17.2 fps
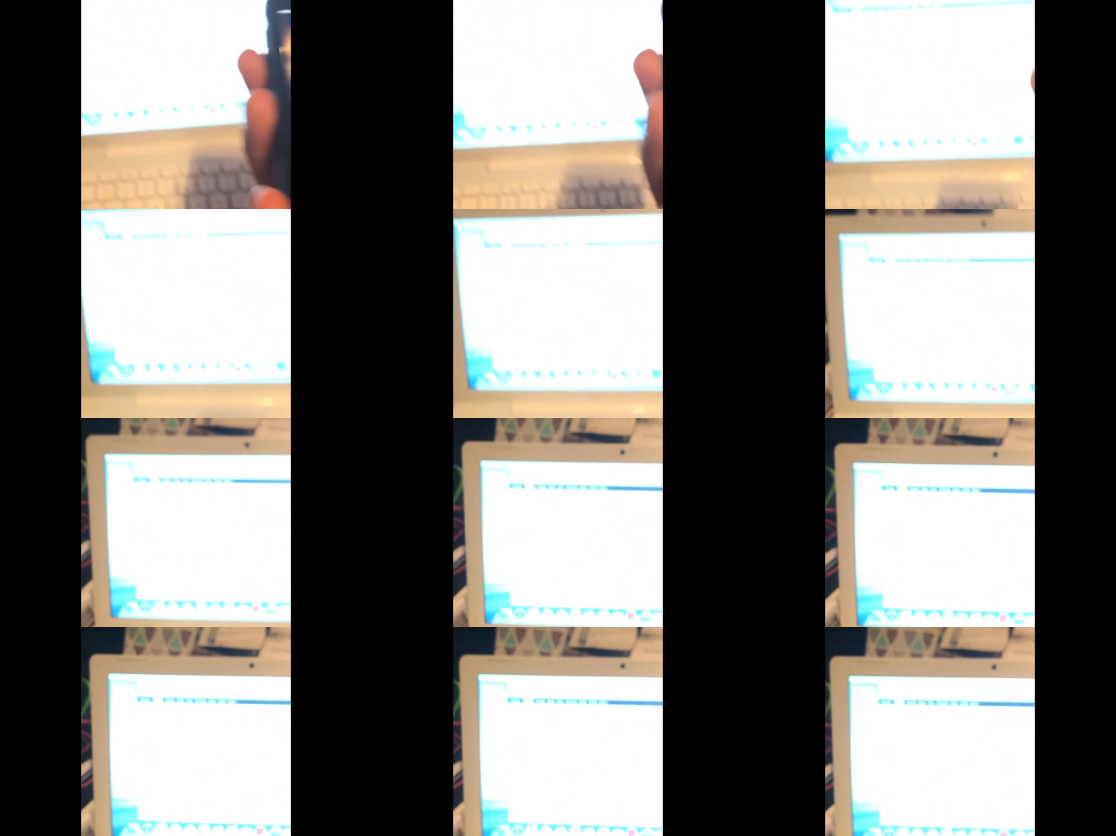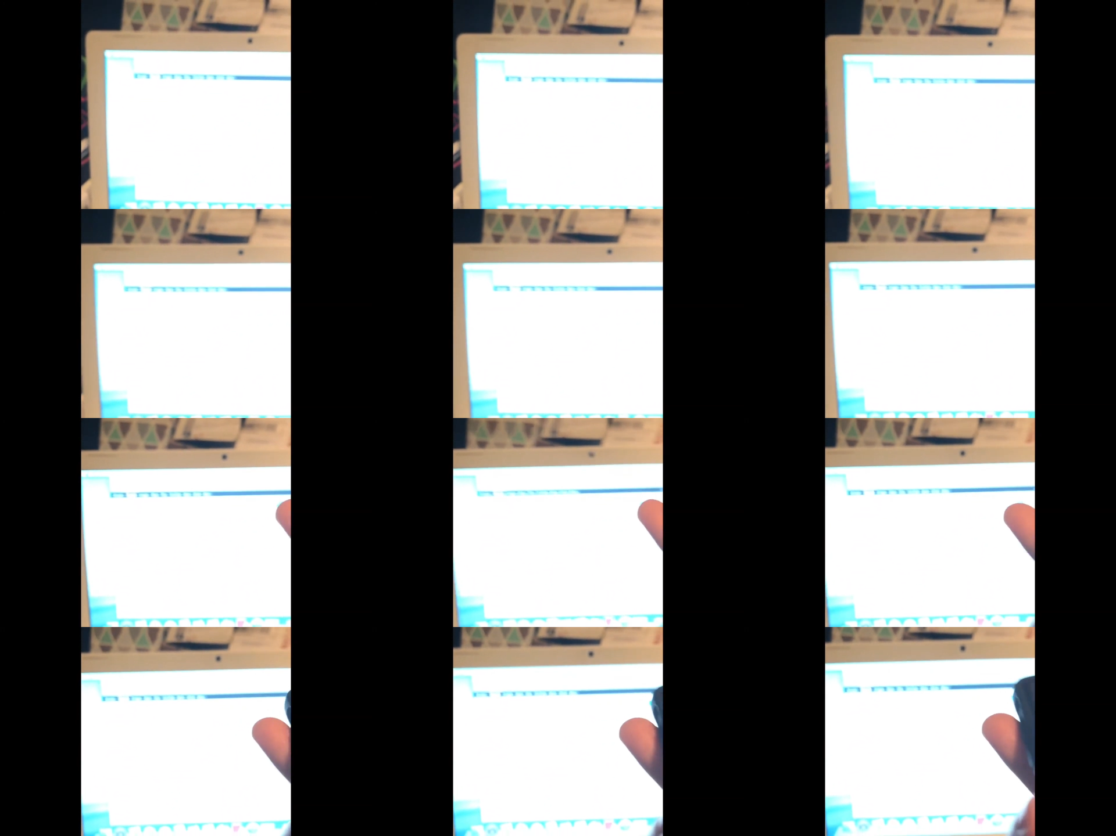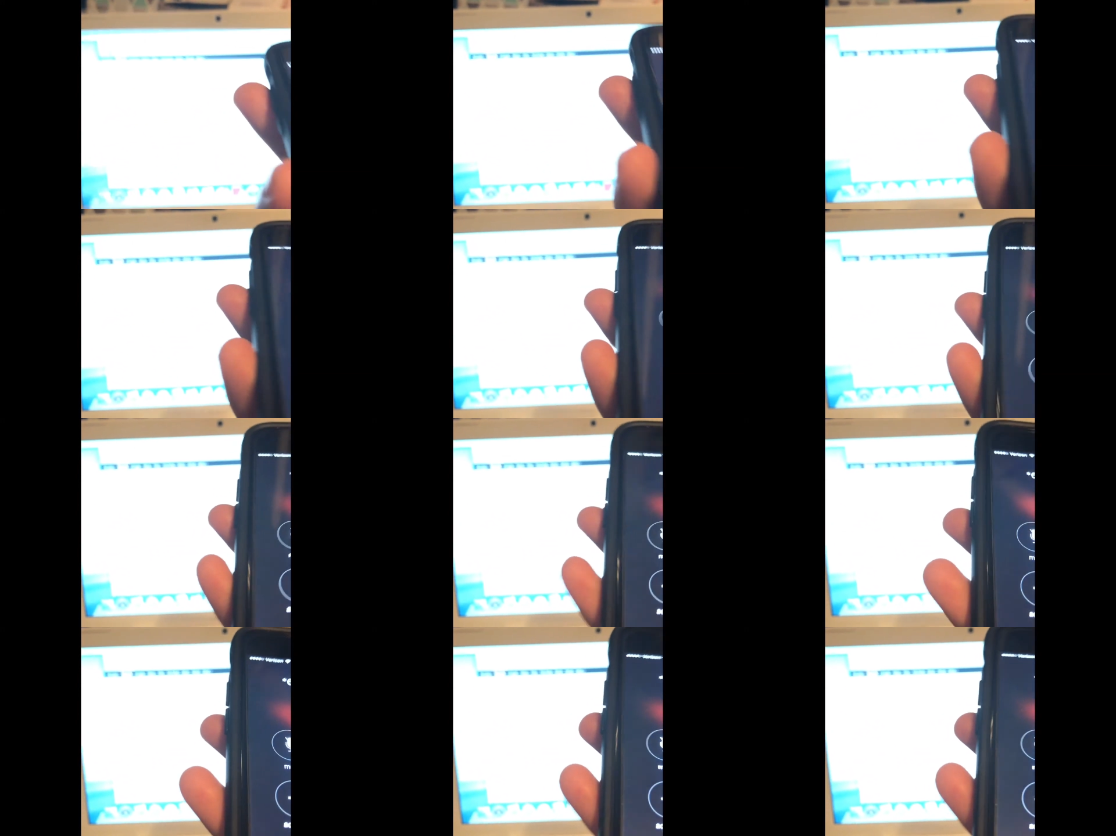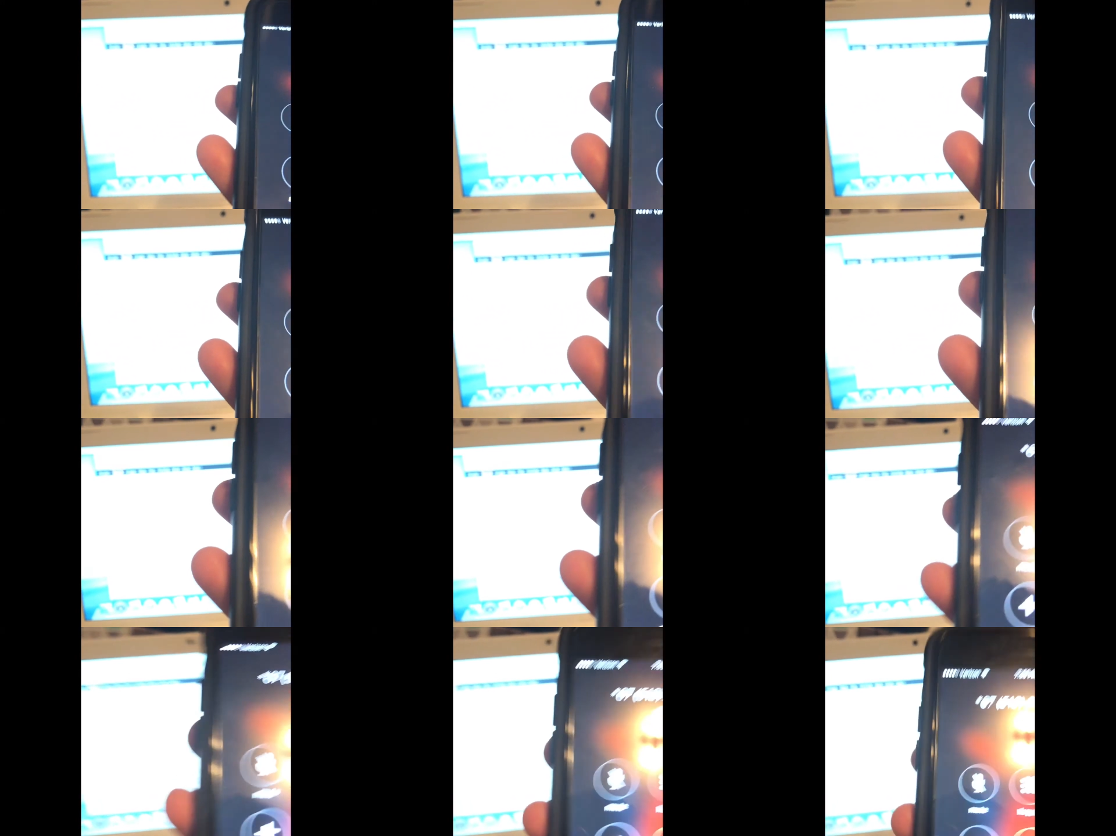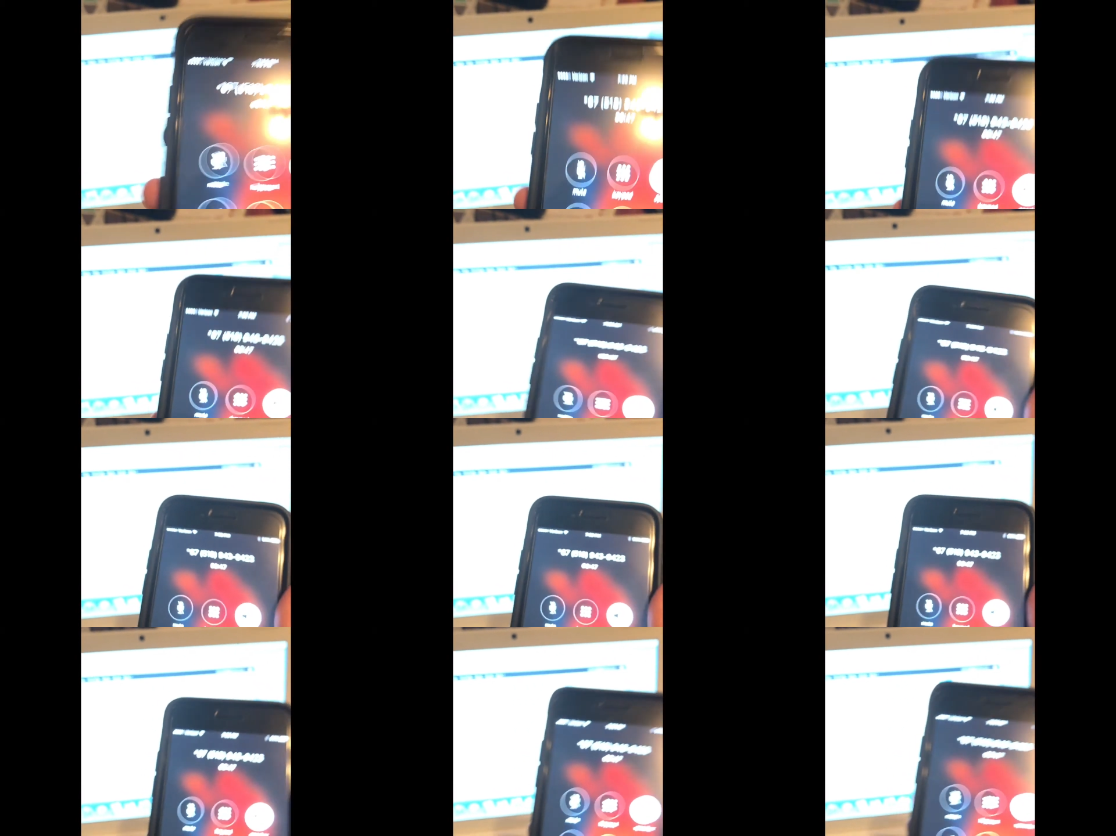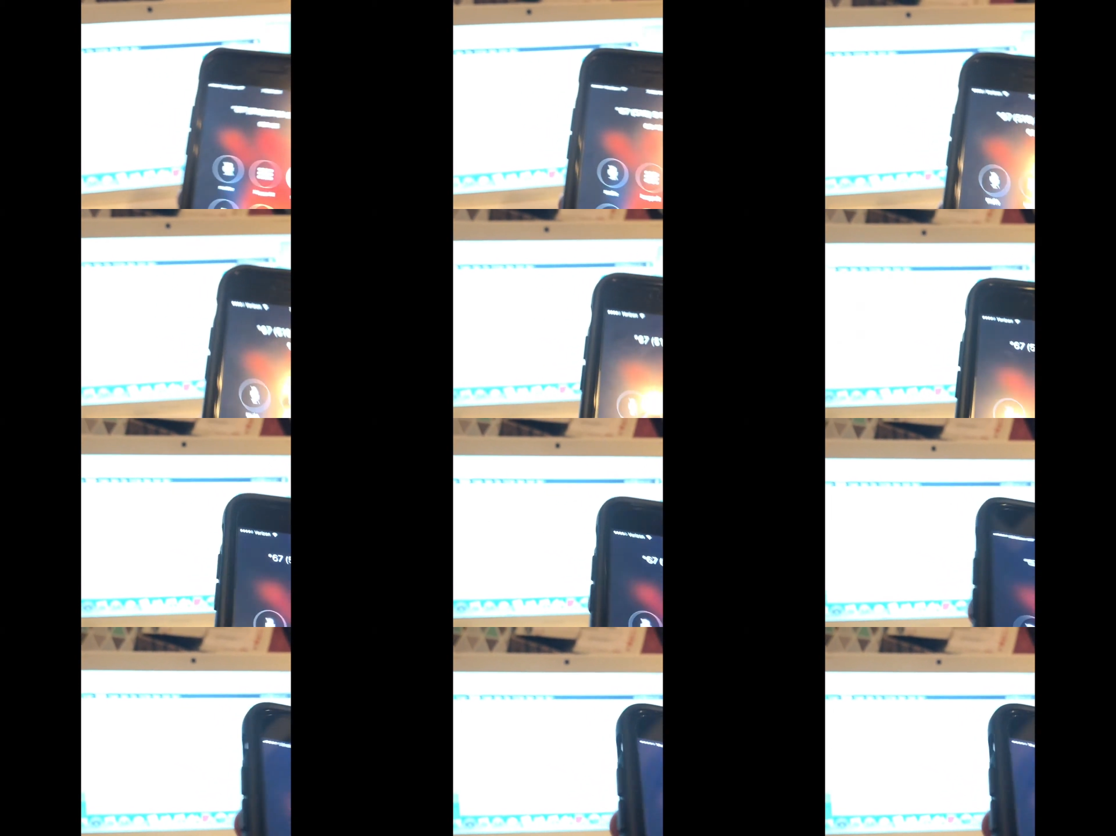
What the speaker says: Nobody's mouth can be seen.